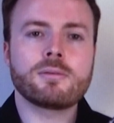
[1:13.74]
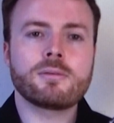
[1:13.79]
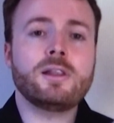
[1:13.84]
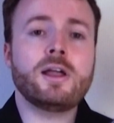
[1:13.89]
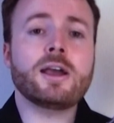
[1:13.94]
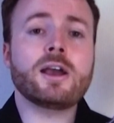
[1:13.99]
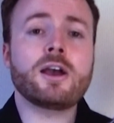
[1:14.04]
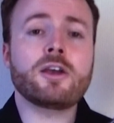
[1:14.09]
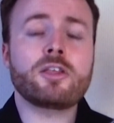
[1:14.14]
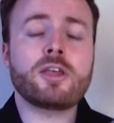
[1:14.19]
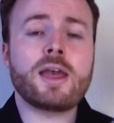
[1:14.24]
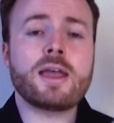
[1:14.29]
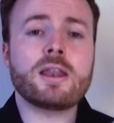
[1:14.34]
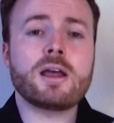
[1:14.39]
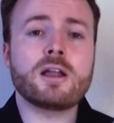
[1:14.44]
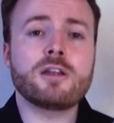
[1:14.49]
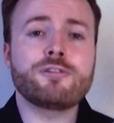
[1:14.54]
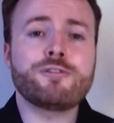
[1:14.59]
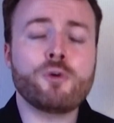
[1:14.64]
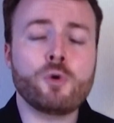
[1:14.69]
Like I said,
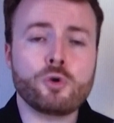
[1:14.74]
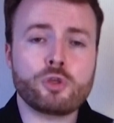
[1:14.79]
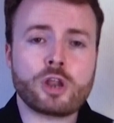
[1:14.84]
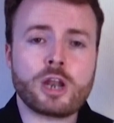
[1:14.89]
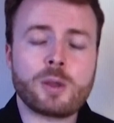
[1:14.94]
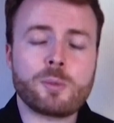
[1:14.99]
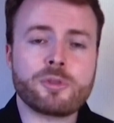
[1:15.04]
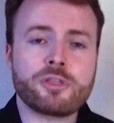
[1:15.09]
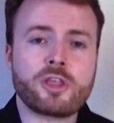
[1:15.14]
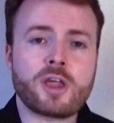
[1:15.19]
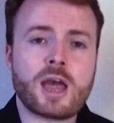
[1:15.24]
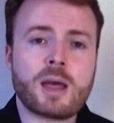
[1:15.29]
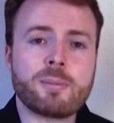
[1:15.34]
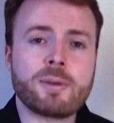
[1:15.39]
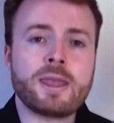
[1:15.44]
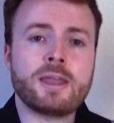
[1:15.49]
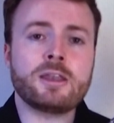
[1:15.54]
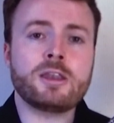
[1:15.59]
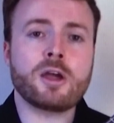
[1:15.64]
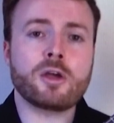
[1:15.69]
unfortunately with
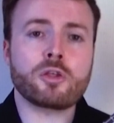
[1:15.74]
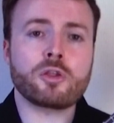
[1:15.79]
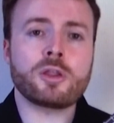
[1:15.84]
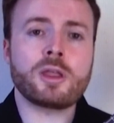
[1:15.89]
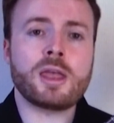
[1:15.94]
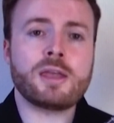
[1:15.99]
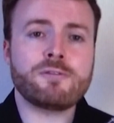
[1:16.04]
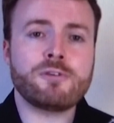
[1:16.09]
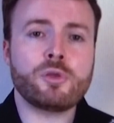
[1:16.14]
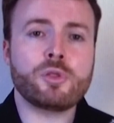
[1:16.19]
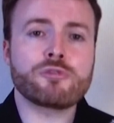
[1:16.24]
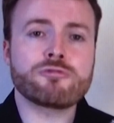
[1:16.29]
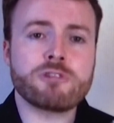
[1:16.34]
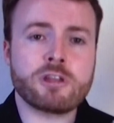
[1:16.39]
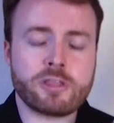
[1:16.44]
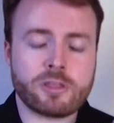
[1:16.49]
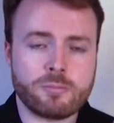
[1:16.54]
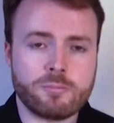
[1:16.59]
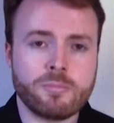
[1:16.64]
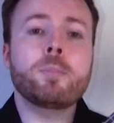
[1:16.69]
tab, it doesn't give you the
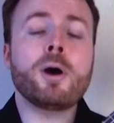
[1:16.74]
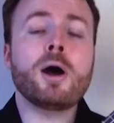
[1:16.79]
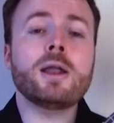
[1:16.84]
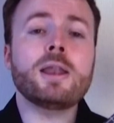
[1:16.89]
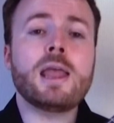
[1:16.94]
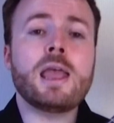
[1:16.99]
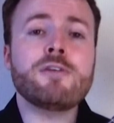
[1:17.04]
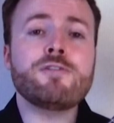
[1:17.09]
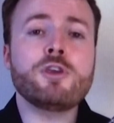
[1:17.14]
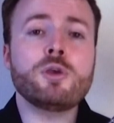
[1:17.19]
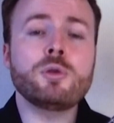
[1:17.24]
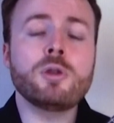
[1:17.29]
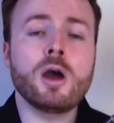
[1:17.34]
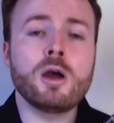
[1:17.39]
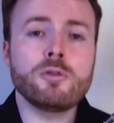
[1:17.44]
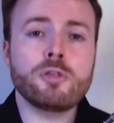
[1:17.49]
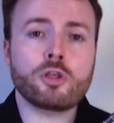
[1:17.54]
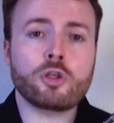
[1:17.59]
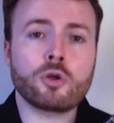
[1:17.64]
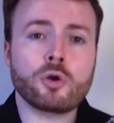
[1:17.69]
rhythm. But if you
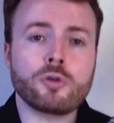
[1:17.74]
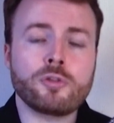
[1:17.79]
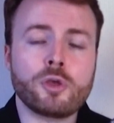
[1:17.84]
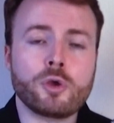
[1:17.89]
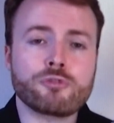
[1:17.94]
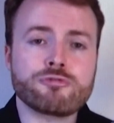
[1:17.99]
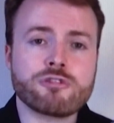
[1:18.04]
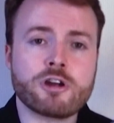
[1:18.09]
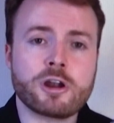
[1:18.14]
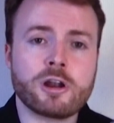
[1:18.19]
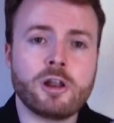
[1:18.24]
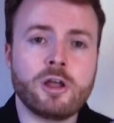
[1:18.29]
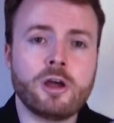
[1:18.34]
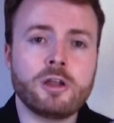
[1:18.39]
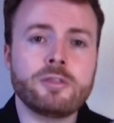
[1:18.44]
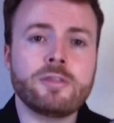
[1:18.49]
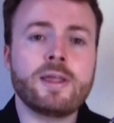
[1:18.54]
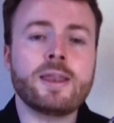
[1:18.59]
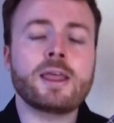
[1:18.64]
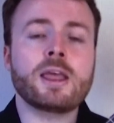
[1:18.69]
know the song that you're trying to
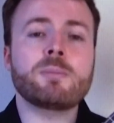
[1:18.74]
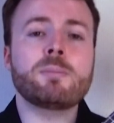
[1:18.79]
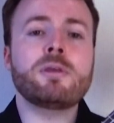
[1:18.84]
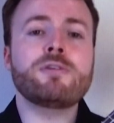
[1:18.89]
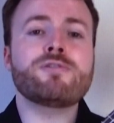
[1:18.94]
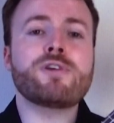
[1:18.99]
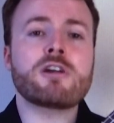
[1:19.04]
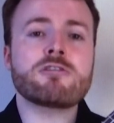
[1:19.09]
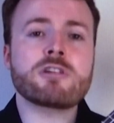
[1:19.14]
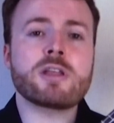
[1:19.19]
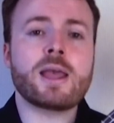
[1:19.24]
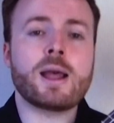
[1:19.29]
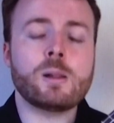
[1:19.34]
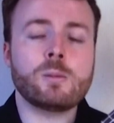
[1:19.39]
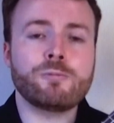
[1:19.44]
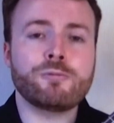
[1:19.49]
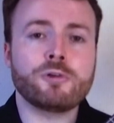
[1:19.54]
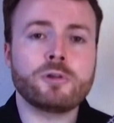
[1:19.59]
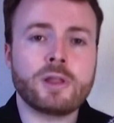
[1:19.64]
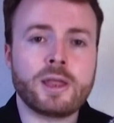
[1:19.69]
learn, then it can be very
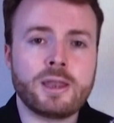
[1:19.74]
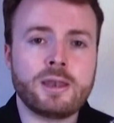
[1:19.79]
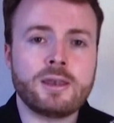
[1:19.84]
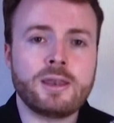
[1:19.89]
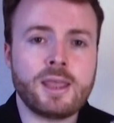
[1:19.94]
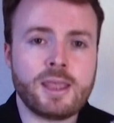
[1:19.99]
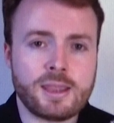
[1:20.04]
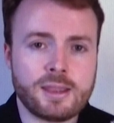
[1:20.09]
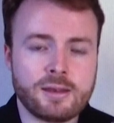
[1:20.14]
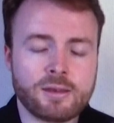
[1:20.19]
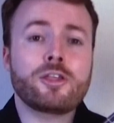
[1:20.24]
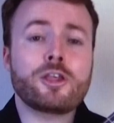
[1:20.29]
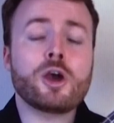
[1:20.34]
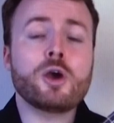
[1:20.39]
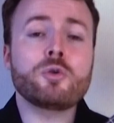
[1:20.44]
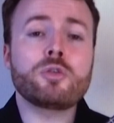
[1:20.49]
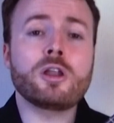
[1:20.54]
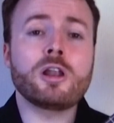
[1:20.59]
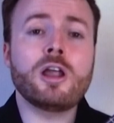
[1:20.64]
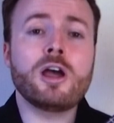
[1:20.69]
helpful indeed.
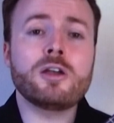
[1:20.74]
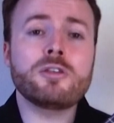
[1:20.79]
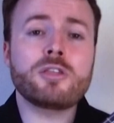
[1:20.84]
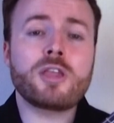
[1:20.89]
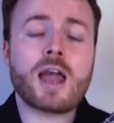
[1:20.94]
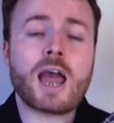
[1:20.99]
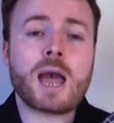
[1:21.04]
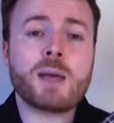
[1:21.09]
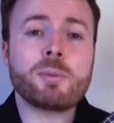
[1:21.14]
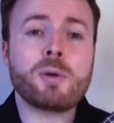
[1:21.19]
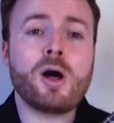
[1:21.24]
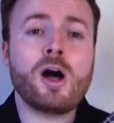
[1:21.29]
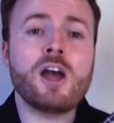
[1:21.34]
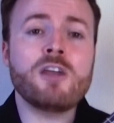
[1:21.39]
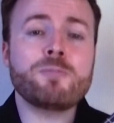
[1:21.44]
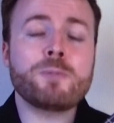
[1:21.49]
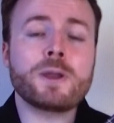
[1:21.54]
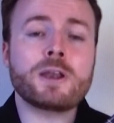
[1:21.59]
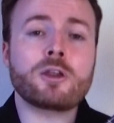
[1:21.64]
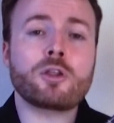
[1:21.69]
So to learn tab,
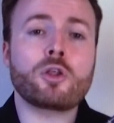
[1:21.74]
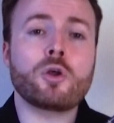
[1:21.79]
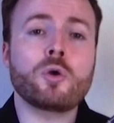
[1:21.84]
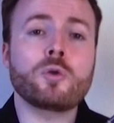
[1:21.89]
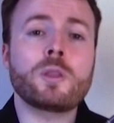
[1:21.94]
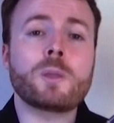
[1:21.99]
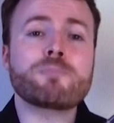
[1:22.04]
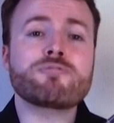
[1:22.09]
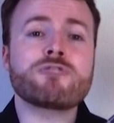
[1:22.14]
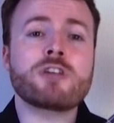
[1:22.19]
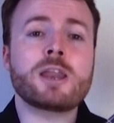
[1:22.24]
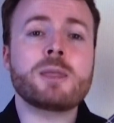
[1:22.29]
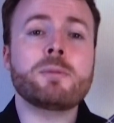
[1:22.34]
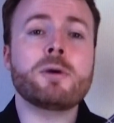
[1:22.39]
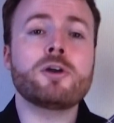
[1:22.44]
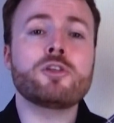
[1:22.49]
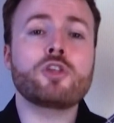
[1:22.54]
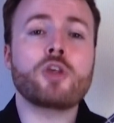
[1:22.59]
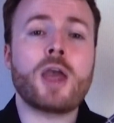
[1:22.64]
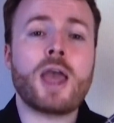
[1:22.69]
I've picked a song that pretty
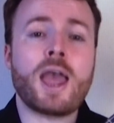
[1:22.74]
much